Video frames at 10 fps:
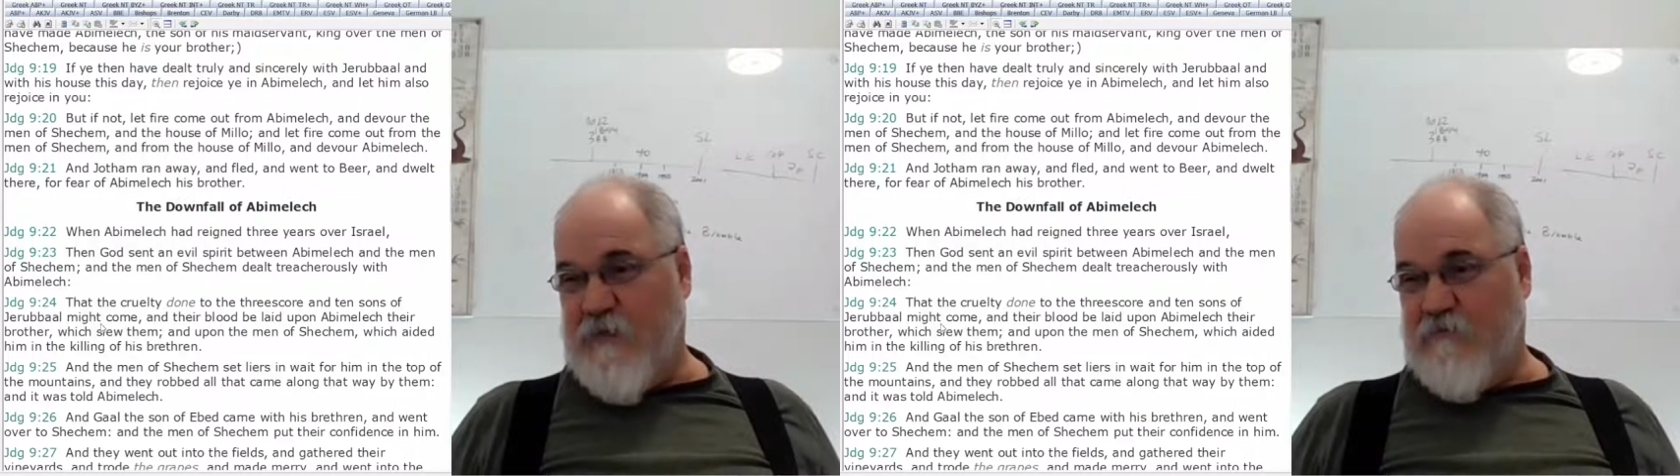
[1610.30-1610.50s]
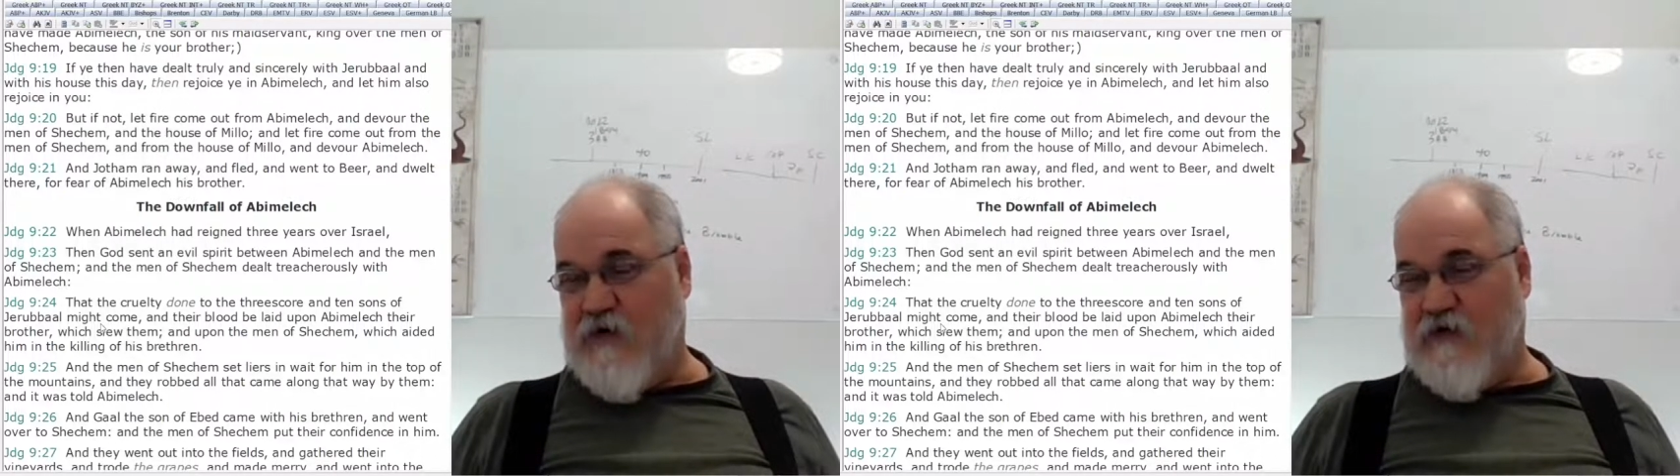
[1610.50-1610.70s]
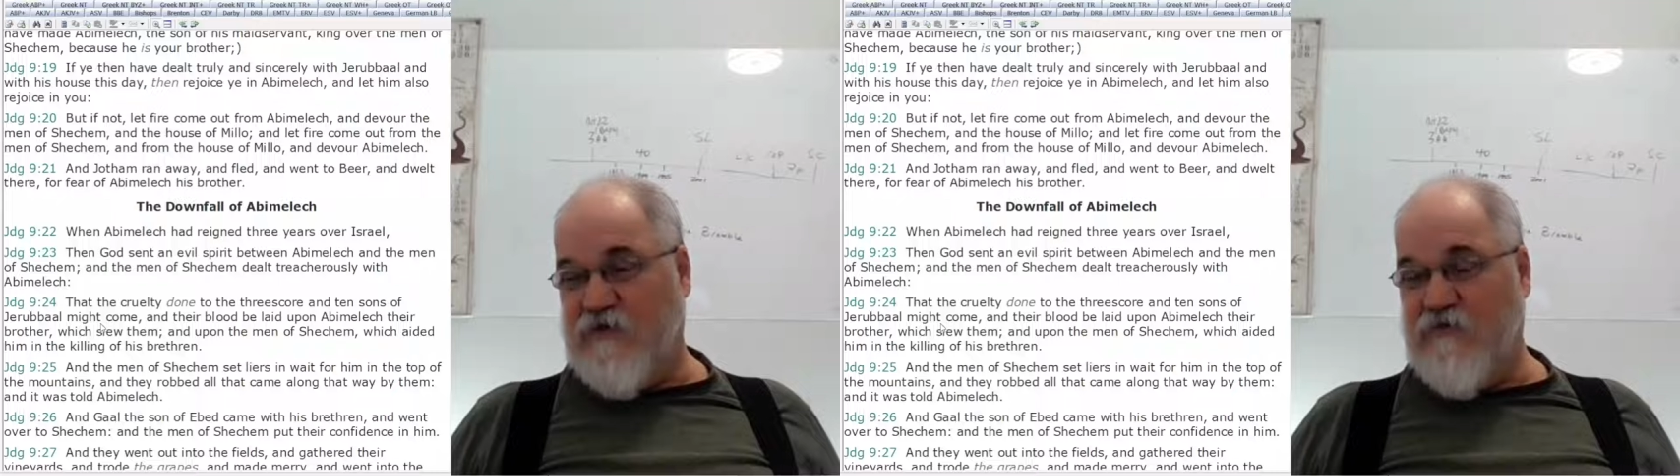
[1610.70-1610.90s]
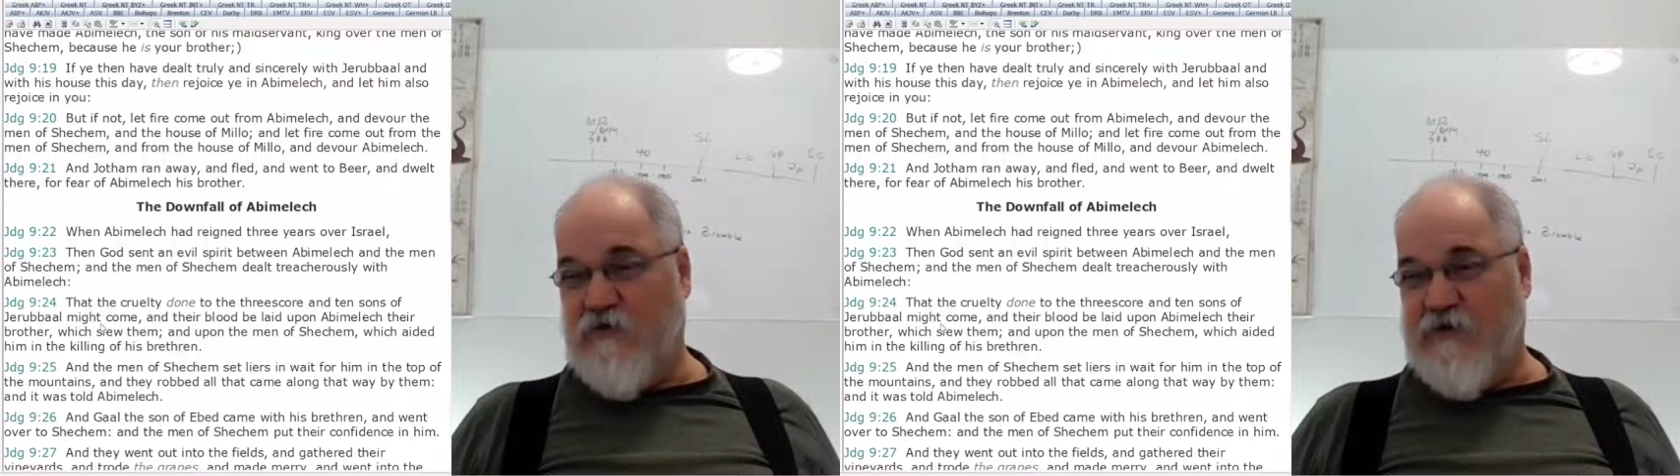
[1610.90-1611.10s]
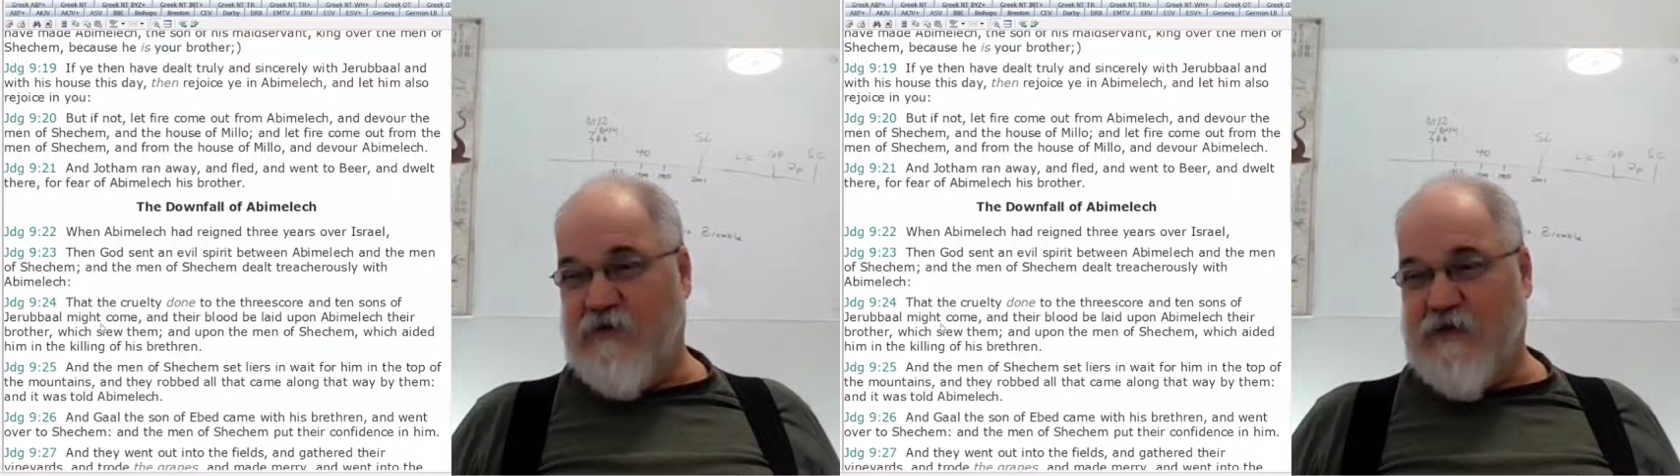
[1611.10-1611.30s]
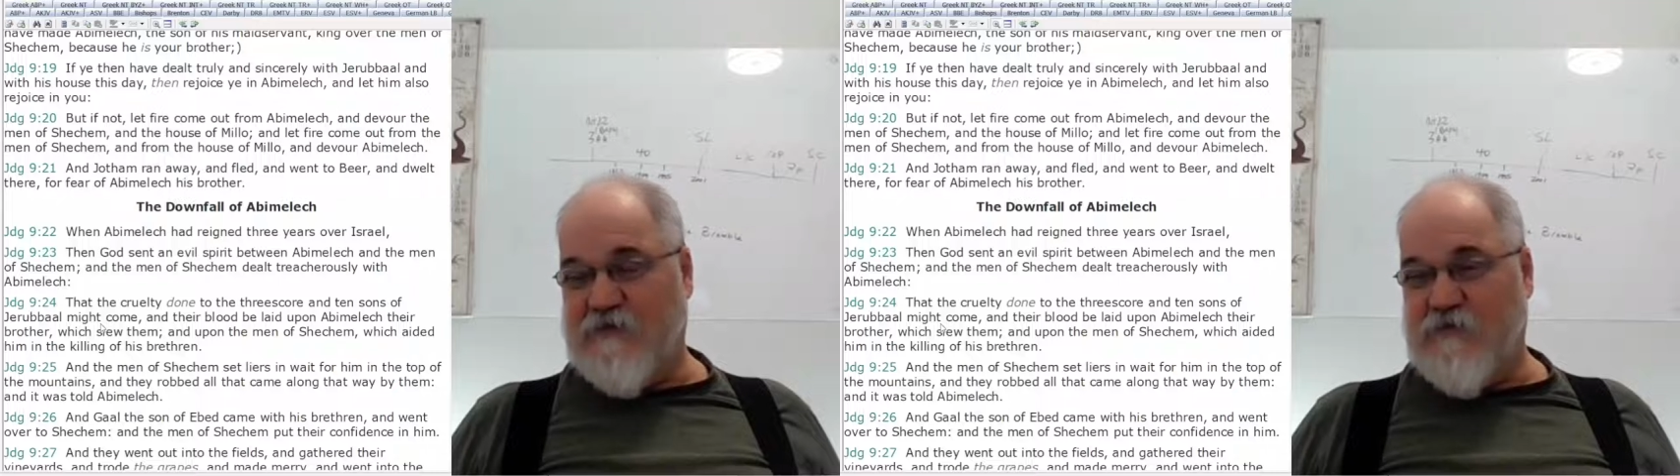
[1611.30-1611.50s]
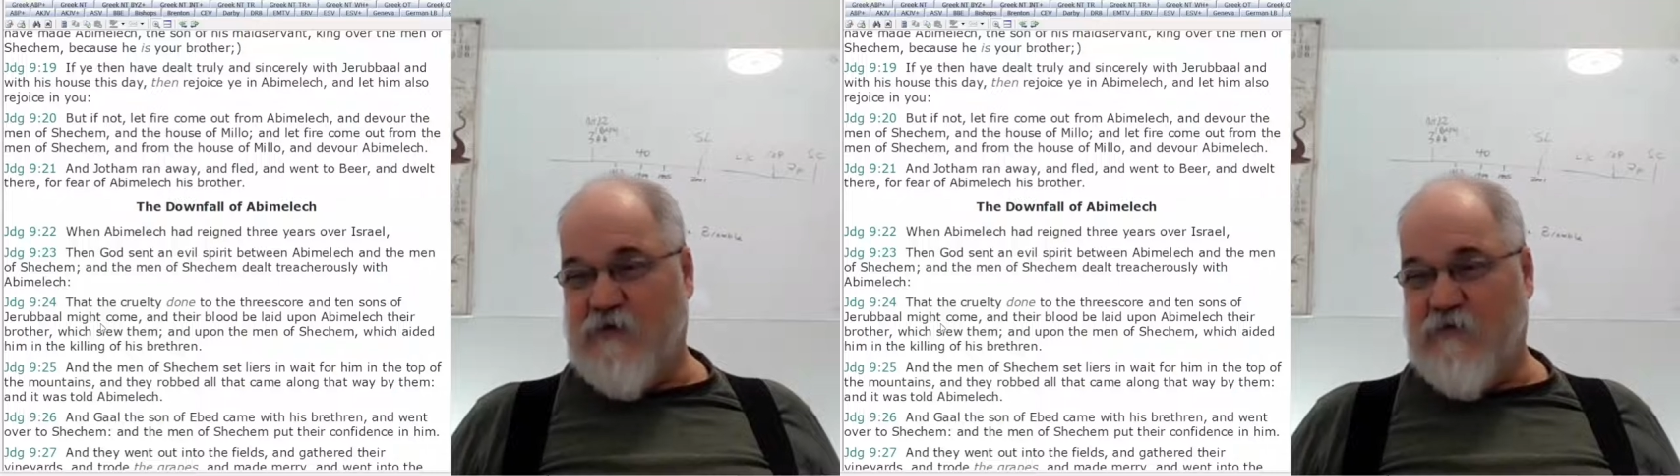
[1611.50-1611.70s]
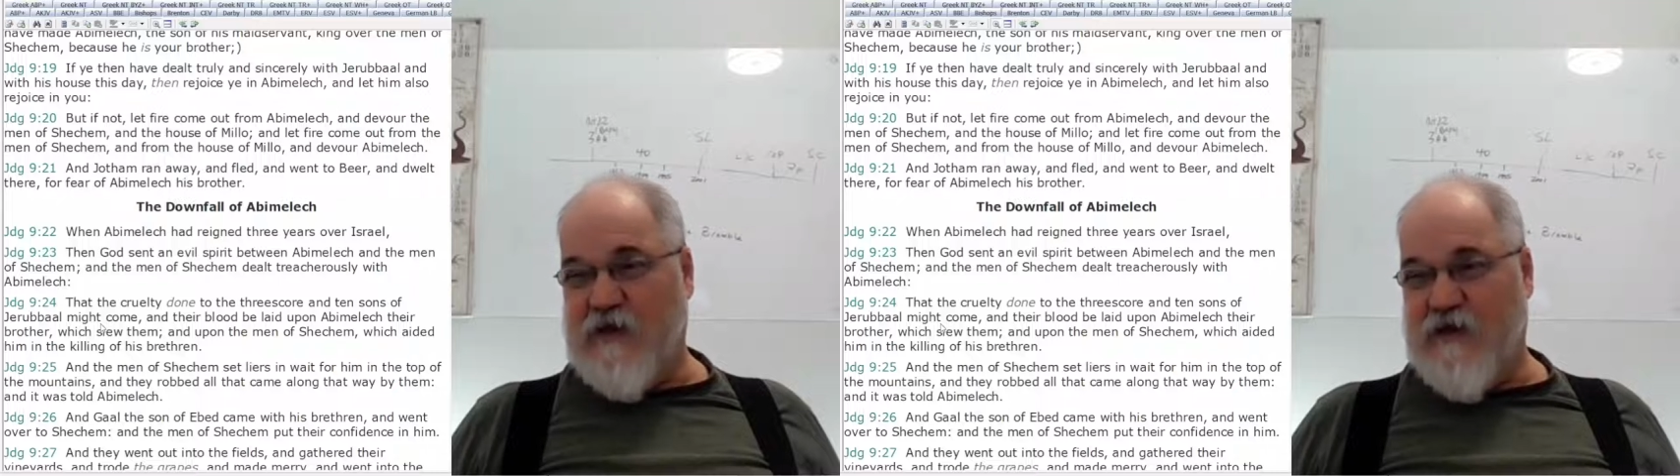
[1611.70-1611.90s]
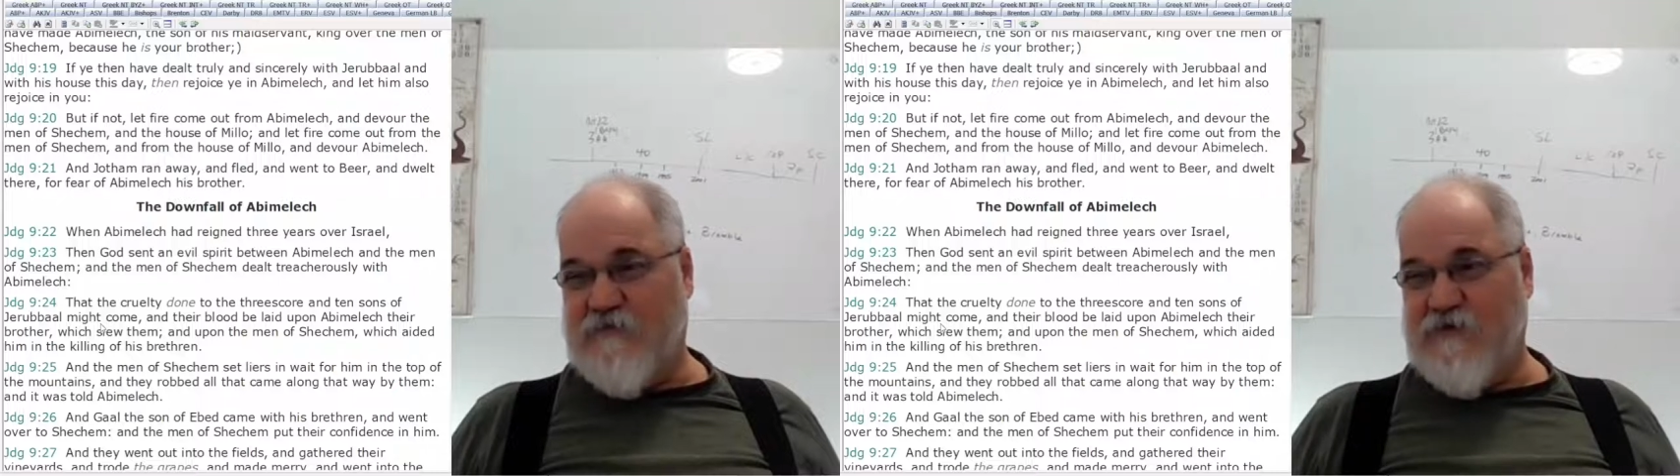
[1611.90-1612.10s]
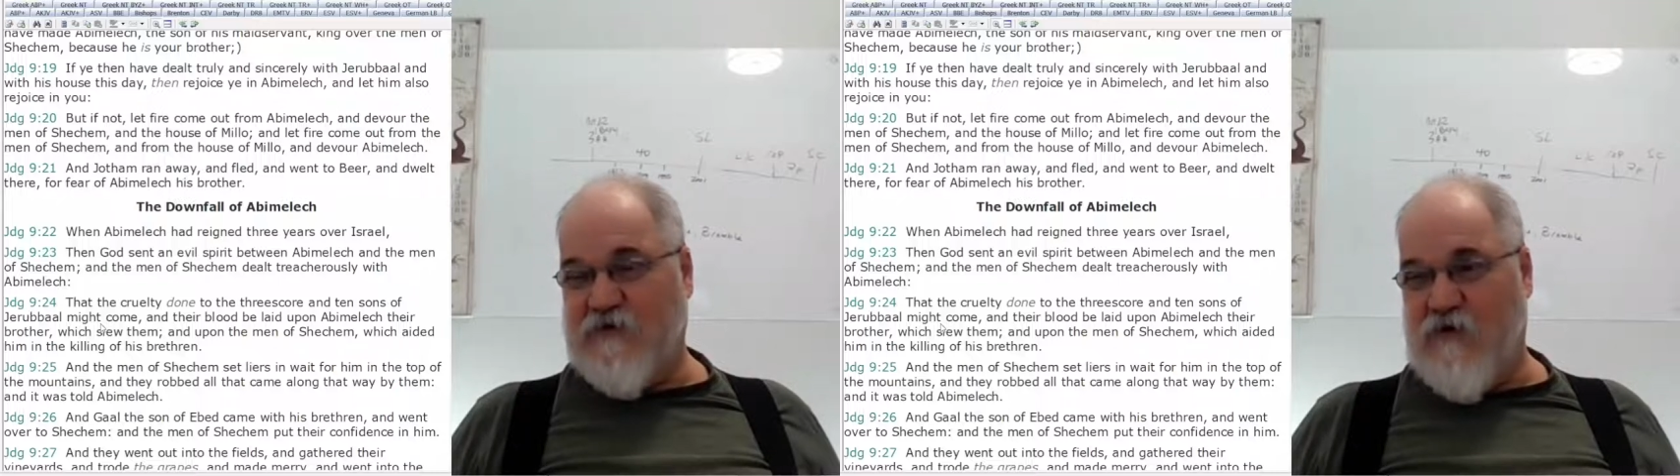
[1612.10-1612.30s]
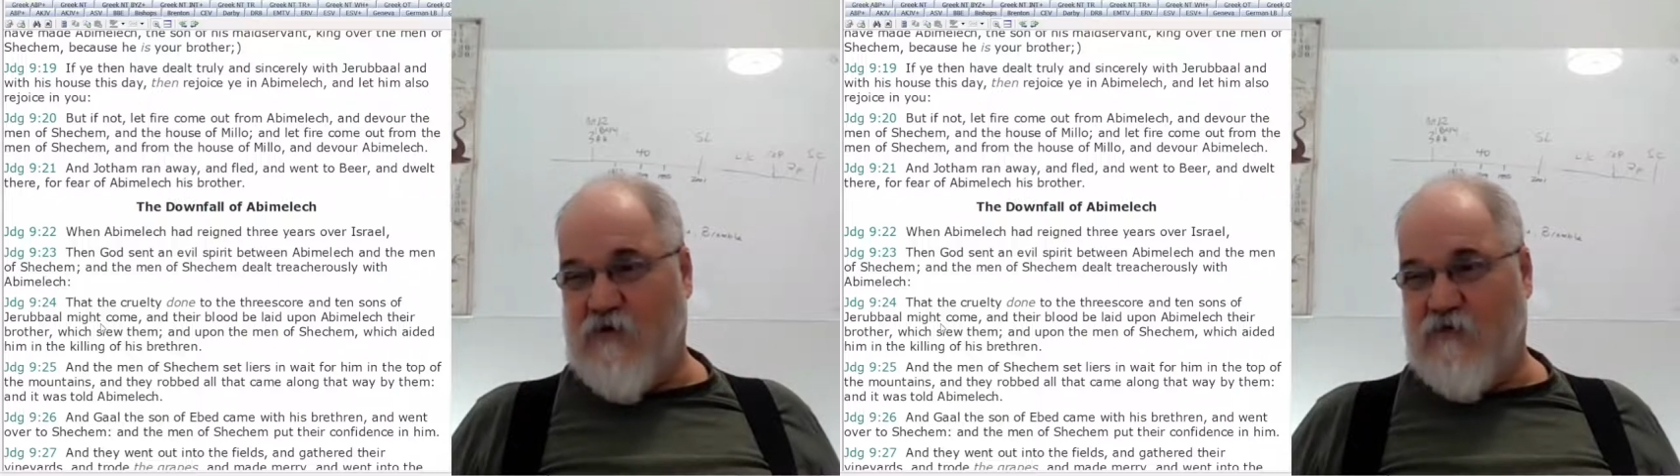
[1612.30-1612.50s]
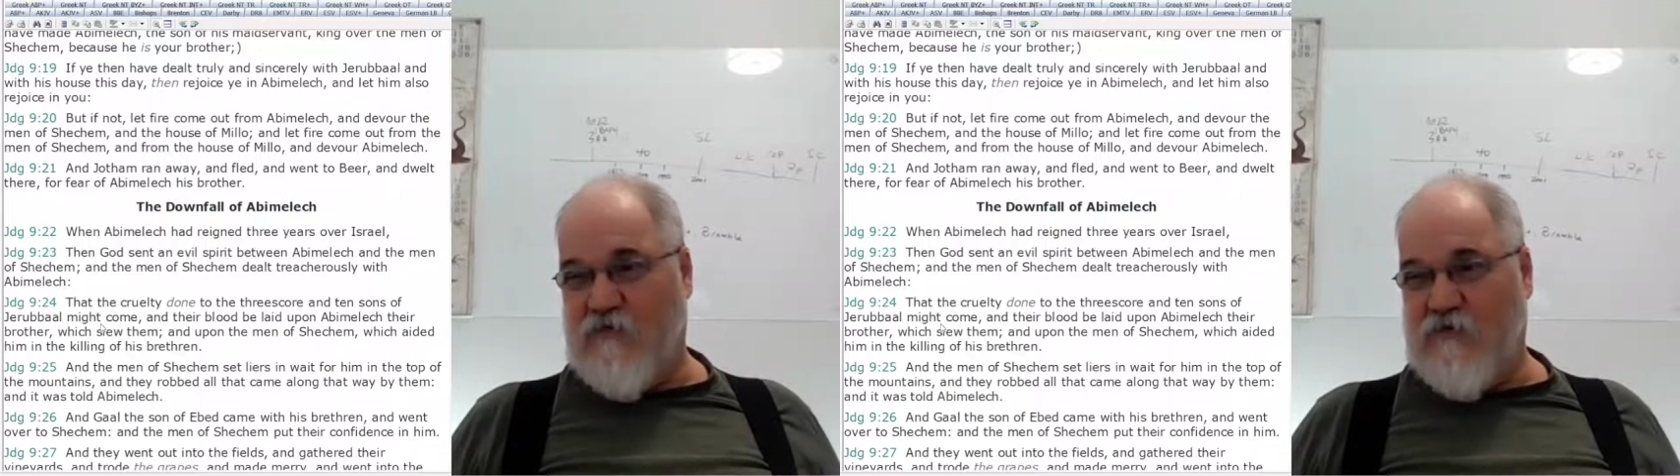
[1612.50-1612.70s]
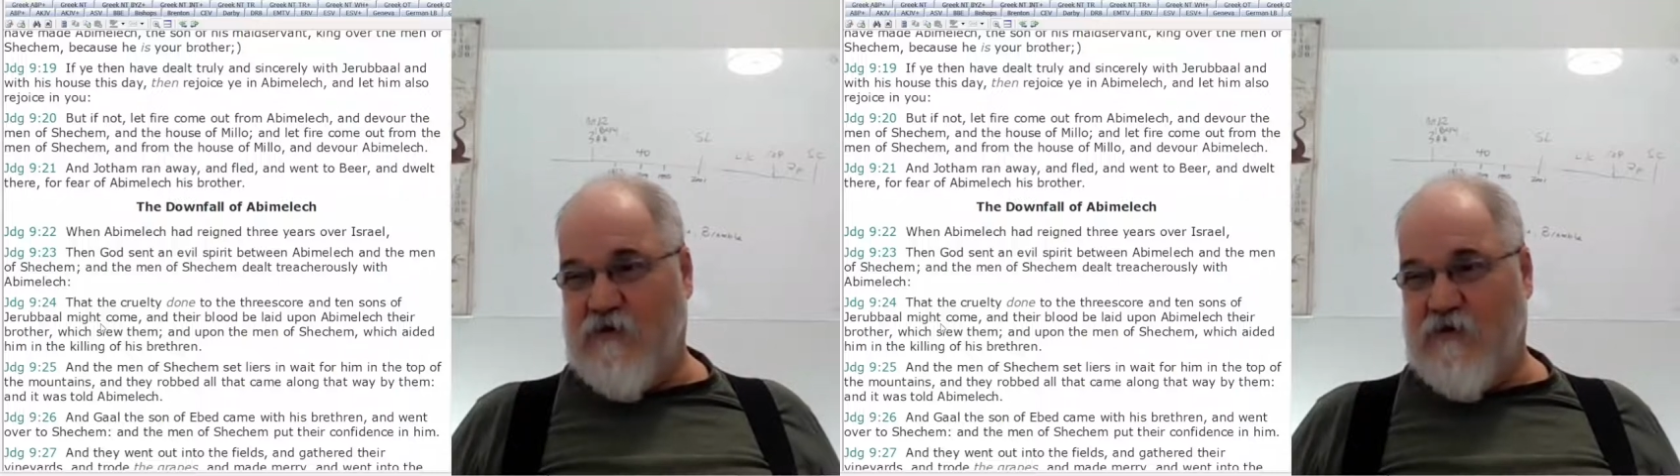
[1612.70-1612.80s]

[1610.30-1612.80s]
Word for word: But I do know that that's where we have to go.